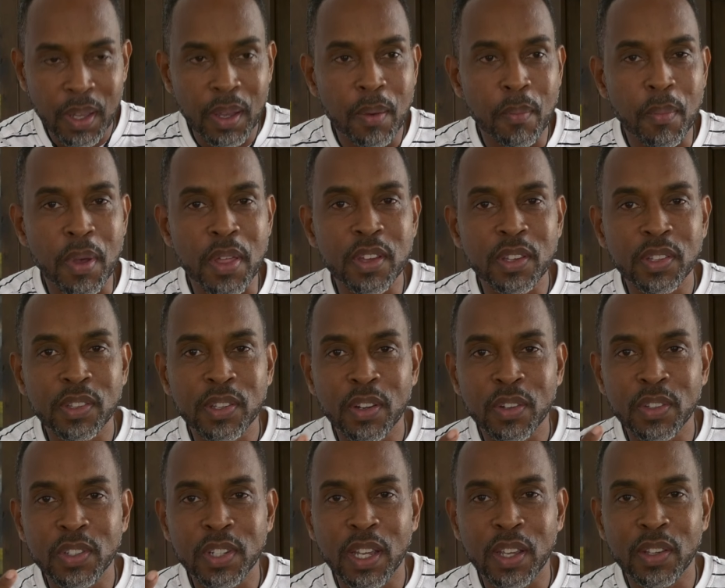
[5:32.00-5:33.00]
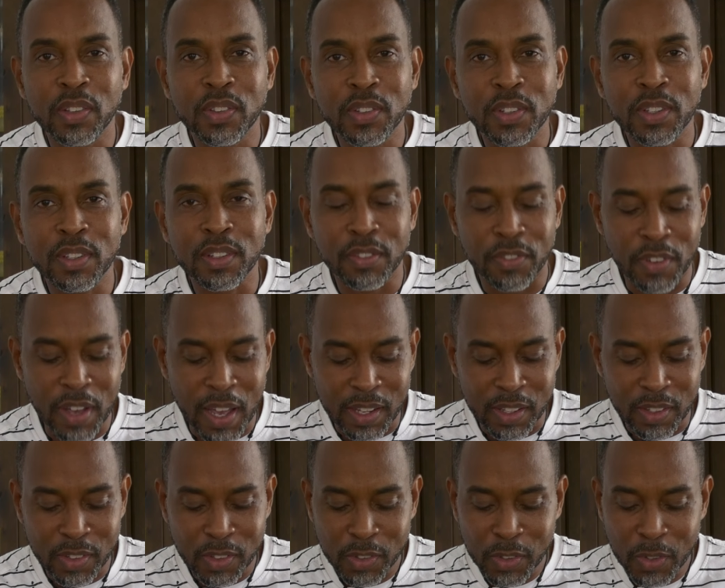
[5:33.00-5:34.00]
But this here tastes divine,
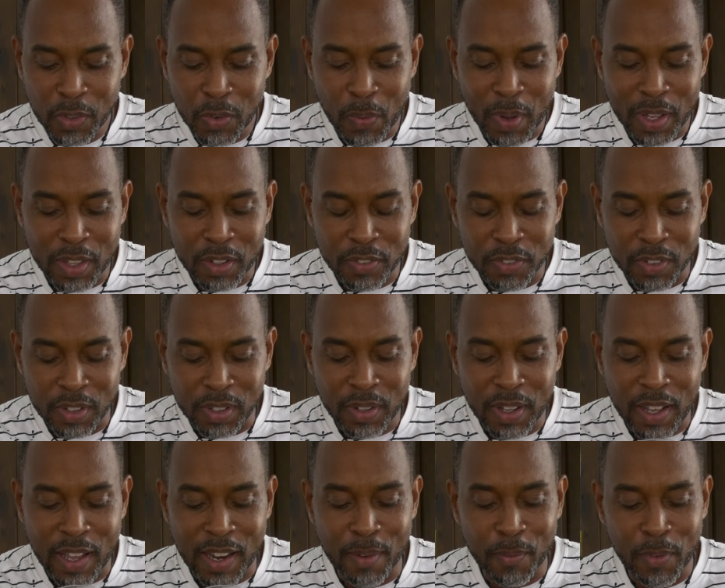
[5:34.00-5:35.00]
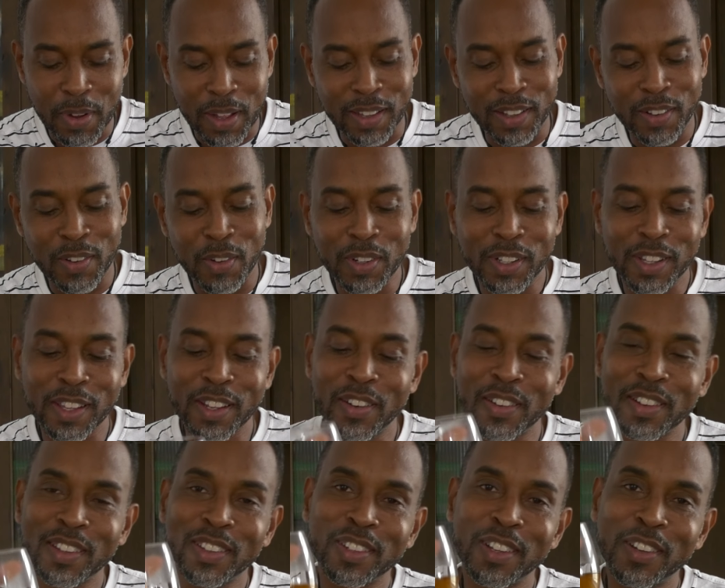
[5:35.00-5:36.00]
it's so wonderful. And look how clear
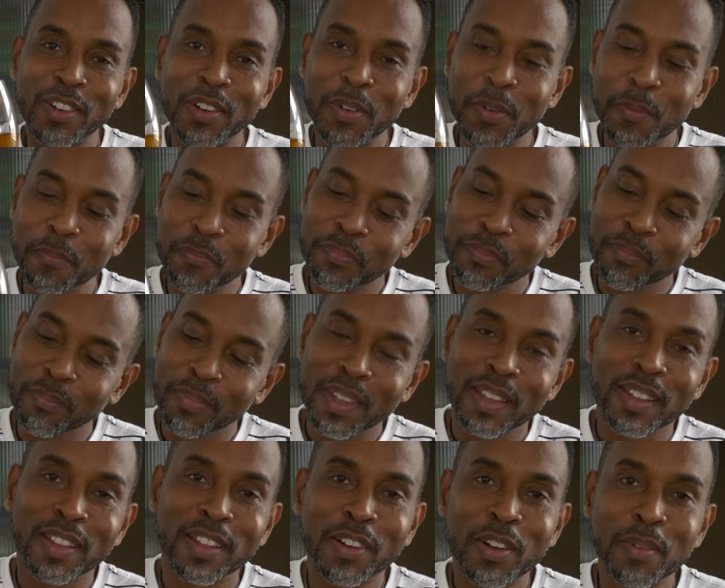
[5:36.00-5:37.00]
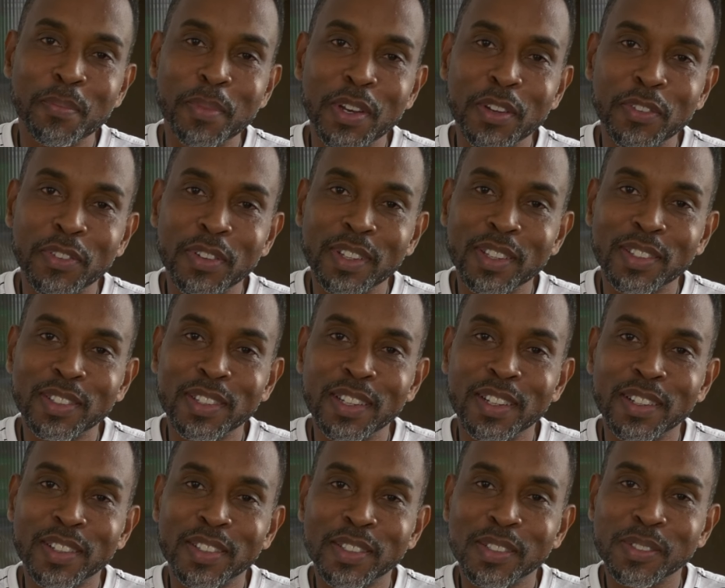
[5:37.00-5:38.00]
it is, look how beautiful this
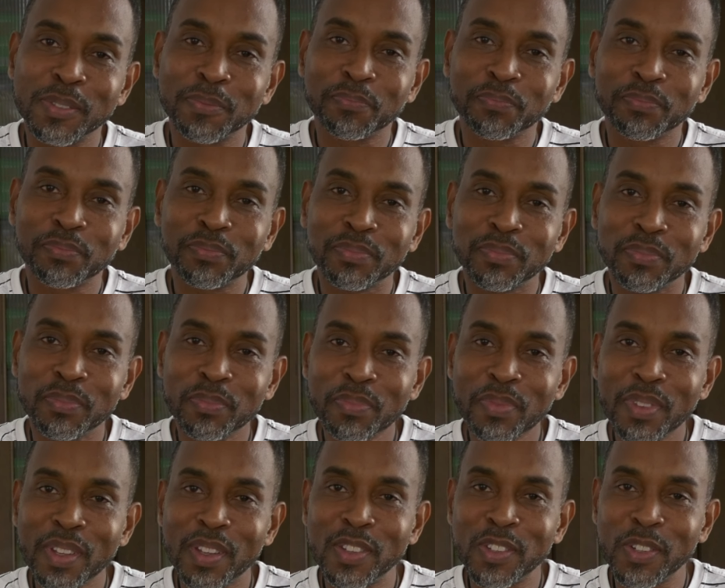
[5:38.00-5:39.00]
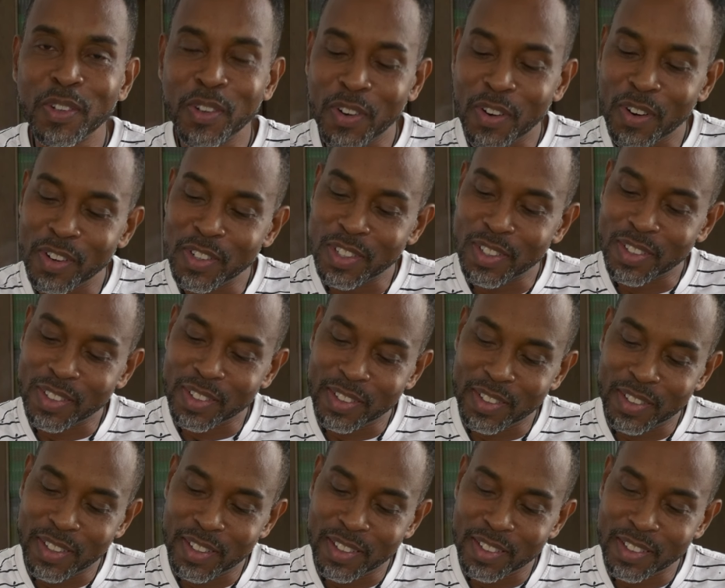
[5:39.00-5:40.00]
looks. So gorgeous,
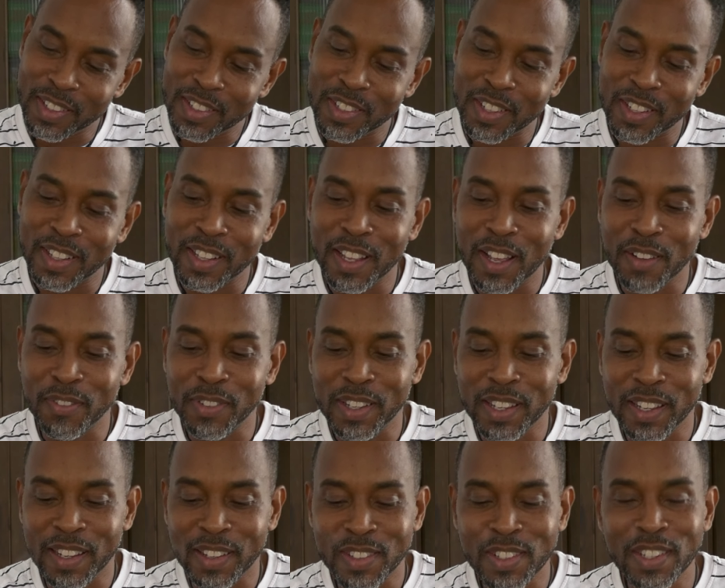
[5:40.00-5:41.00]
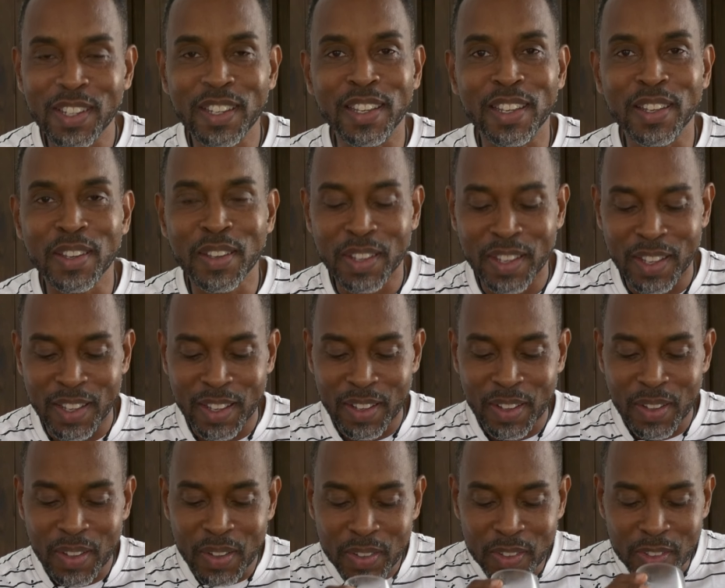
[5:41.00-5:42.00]
such a lovely tea.
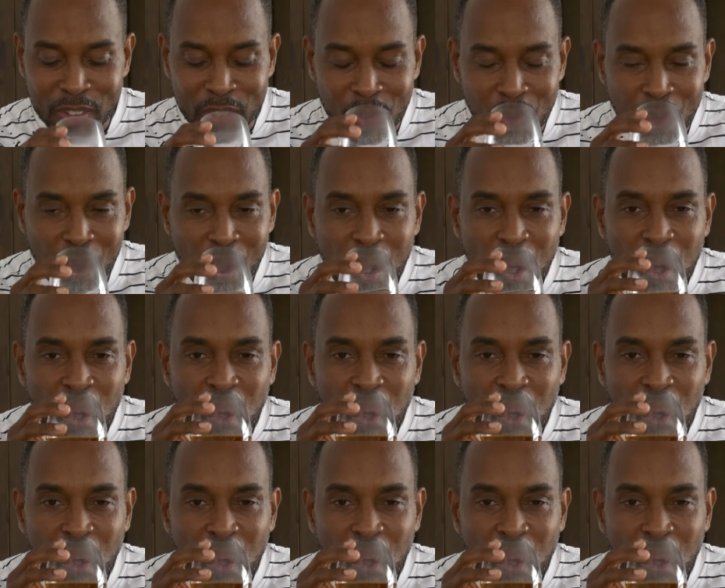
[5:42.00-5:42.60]
So